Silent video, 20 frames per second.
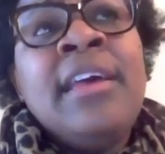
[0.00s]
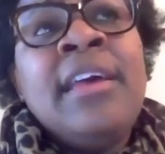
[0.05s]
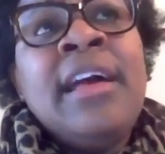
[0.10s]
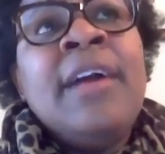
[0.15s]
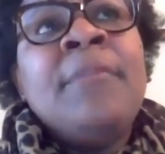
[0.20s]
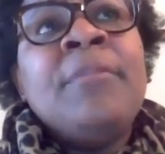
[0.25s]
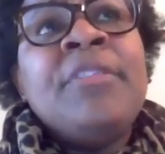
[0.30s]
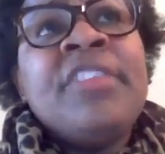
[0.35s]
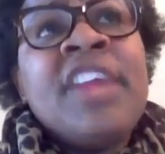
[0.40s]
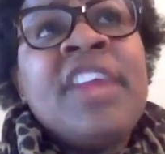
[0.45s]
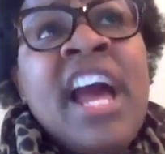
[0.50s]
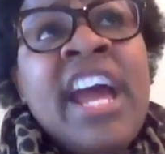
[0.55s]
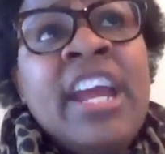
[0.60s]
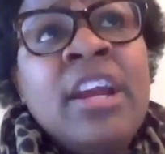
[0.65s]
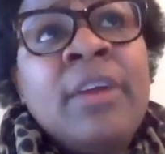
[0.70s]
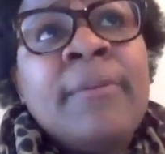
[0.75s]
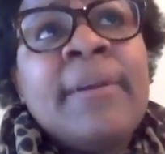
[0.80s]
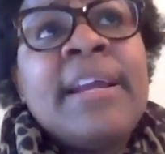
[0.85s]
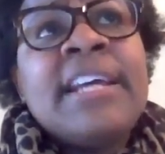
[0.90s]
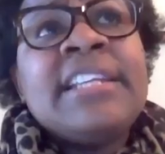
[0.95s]
But the
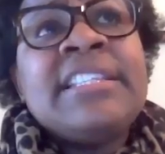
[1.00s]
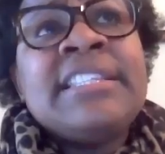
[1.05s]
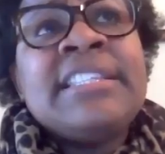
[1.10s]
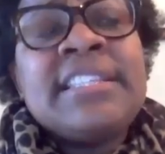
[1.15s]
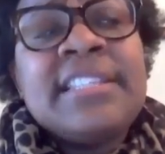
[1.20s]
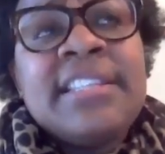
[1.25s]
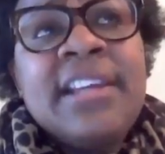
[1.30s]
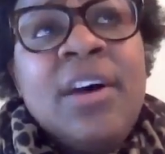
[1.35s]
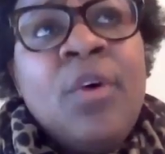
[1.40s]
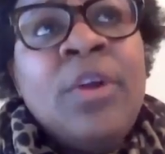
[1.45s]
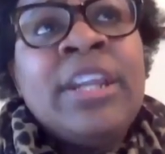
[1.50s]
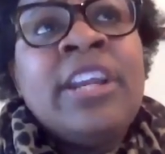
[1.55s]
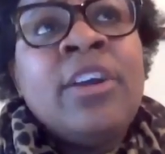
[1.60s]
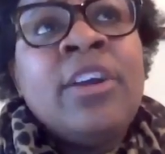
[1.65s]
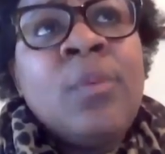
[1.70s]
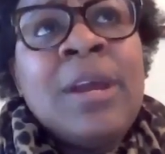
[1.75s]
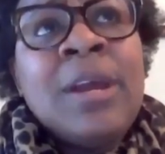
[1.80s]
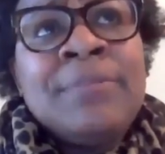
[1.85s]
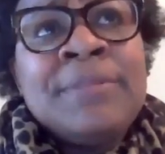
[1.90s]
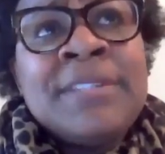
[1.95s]
IRS on
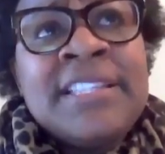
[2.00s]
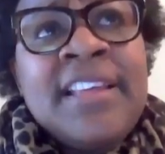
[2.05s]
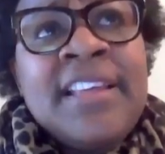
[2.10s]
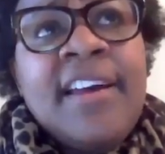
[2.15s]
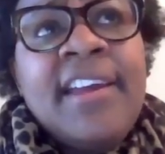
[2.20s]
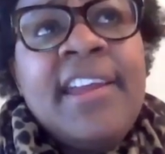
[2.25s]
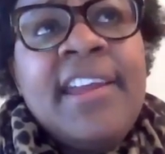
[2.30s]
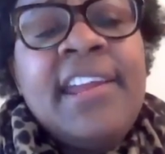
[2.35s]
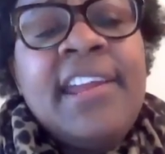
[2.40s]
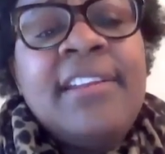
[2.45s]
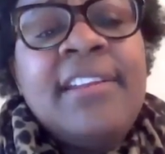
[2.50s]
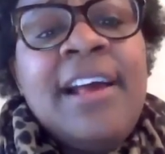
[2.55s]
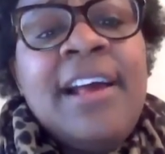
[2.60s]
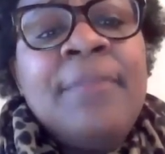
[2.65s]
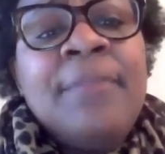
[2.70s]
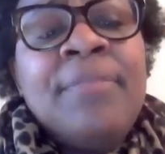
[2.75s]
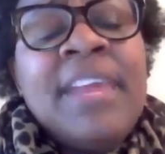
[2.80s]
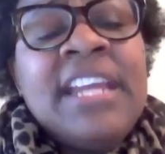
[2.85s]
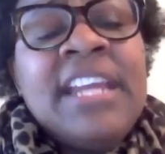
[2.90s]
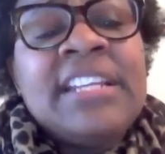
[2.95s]
their website
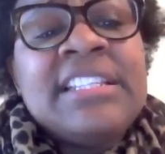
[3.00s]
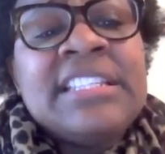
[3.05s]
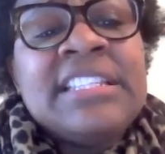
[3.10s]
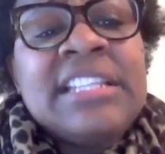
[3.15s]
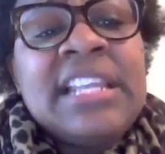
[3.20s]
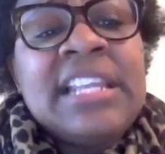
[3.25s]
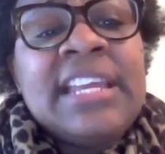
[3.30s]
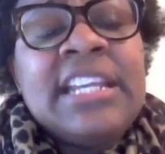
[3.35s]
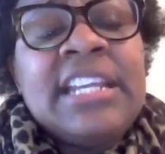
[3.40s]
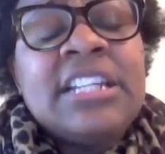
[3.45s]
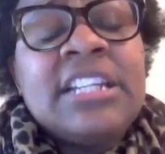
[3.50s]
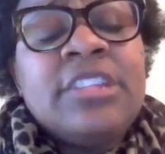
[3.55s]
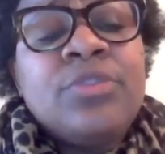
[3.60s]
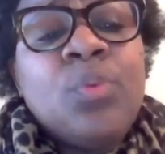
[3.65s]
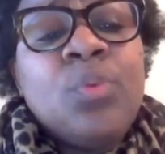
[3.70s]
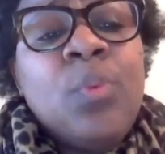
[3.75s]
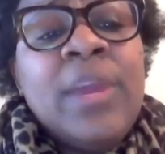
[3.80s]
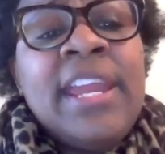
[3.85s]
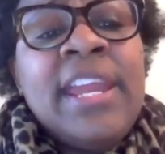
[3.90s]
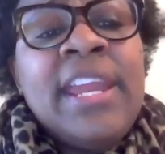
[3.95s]
that is linked,
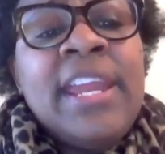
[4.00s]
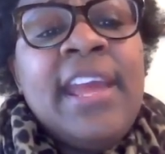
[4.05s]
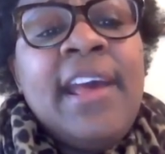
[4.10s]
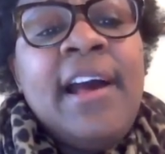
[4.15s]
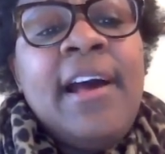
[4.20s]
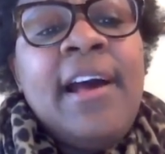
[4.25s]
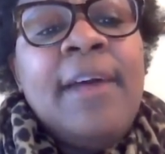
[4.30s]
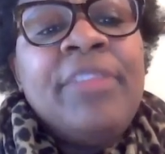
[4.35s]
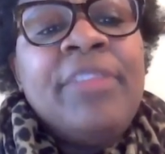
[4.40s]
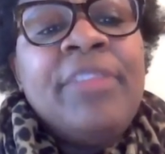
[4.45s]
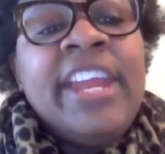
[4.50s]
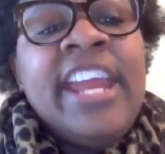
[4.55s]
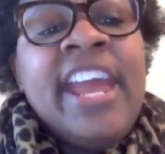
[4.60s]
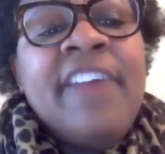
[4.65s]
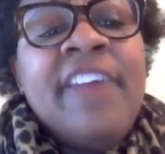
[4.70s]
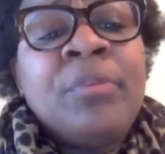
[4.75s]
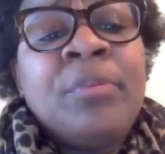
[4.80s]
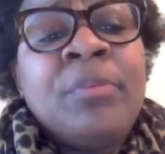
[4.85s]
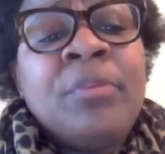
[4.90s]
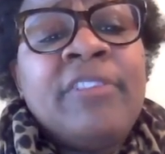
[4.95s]
they
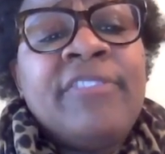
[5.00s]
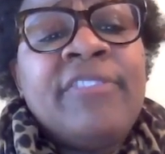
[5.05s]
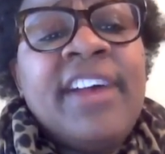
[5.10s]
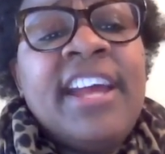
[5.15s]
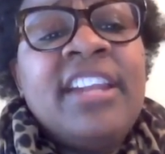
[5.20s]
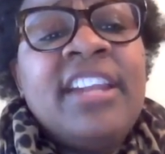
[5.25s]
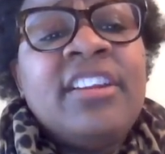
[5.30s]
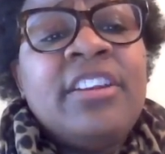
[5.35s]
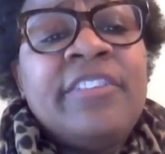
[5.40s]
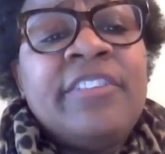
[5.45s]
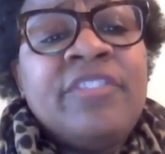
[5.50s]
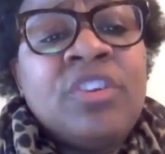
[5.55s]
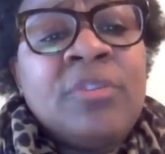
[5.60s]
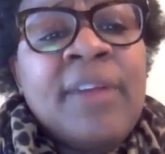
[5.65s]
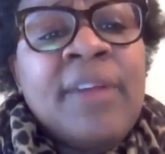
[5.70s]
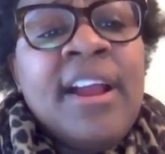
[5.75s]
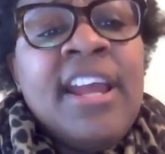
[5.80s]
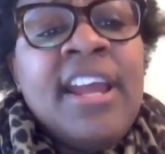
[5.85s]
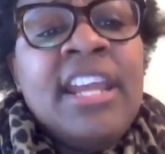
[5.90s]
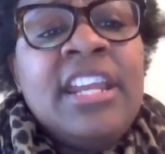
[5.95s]
have provided a
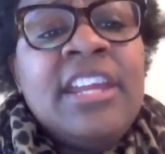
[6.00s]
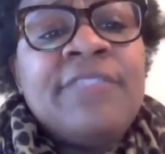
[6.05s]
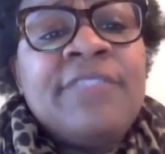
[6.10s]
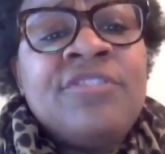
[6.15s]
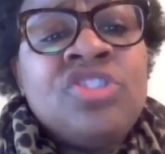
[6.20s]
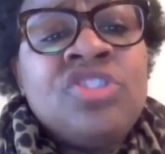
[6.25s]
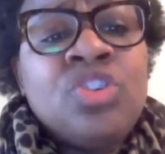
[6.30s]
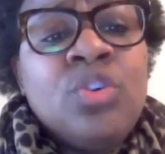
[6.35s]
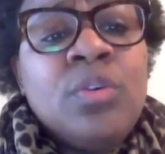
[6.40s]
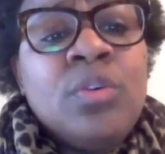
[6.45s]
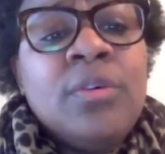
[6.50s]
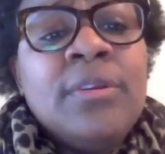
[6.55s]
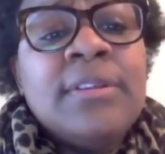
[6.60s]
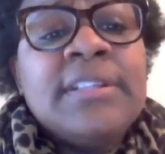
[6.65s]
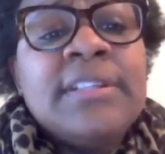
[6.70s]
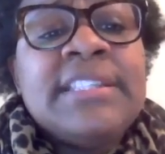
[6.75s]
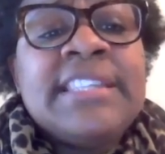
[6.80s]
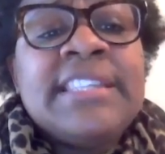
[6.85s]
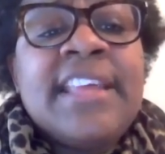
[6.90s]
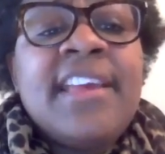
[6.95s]
variety of
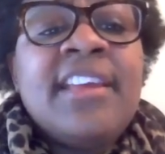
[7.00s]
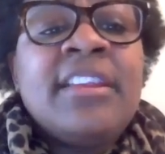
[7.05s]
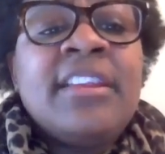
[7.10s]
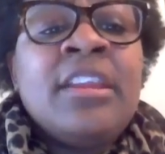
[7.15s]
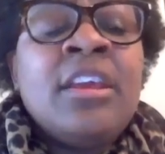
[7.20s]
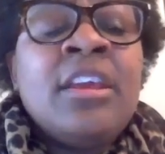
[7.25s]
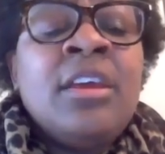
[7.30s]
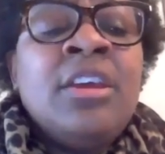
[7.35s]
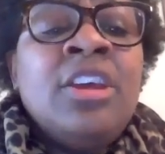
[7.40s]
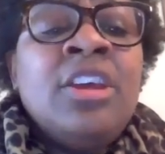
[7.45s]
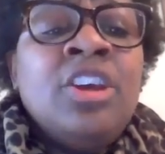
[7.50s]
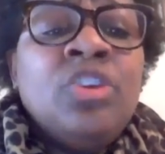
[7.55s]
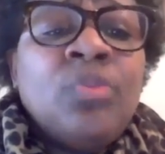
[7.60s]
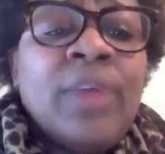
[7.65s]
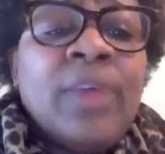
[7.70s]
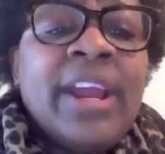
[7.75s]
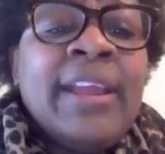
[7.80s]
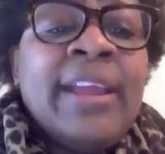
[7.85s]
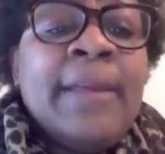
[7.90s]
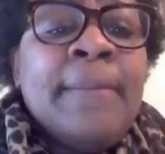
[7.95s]
tools and
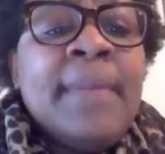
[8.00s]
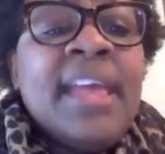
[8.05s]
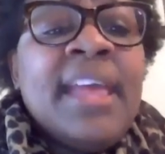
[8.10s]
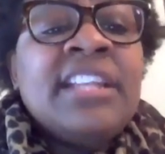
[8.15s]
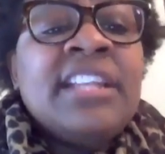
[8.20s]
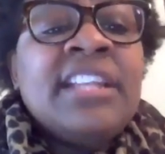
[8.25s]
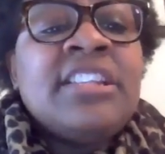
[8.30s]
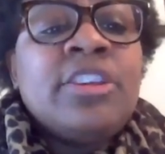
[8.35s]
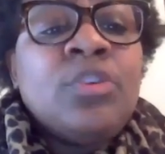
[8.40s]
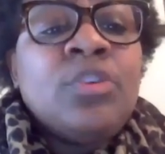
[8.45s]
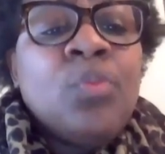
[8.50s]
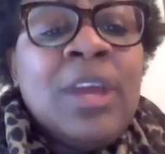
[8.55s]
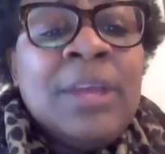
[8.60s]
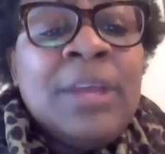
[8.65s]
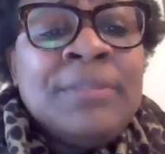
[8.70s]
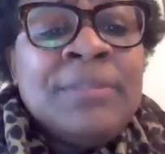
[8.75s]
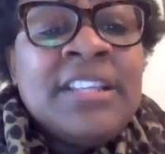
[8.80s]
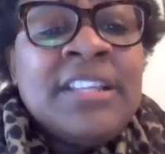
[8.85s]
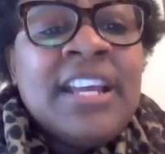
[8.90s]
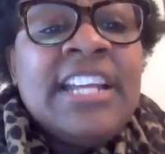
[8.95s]
recommended
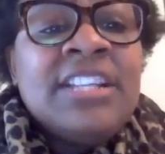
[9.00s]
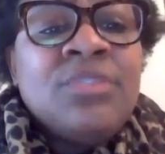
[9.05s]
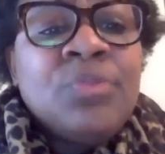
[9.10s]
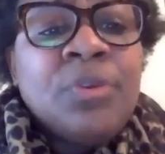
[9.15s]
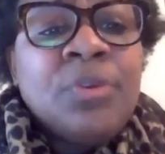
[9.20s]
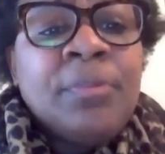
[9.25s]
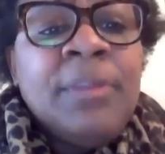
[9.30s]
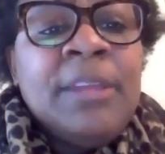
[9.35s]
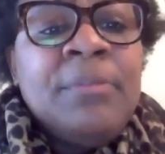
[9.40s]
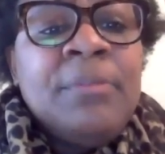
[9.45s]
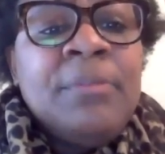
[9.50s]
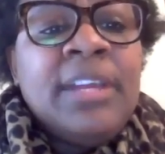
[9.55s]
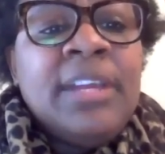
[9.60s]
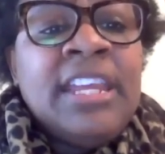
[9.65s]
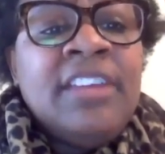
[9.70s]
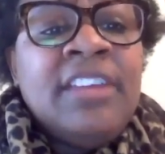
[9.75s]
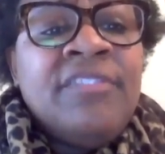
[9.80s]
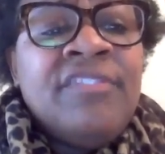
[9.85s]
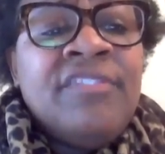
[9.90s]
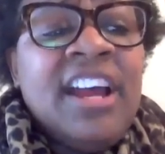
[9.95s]
websites where people
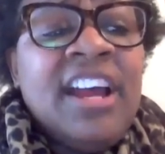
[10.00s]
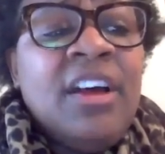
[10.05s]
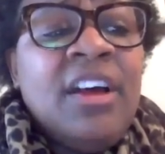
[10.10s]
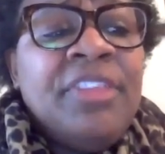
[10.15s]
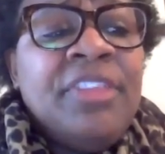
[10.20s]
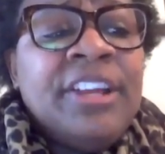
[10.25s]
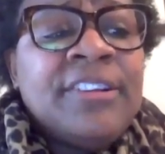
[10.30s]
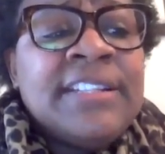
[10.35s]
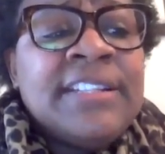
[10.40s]
can file their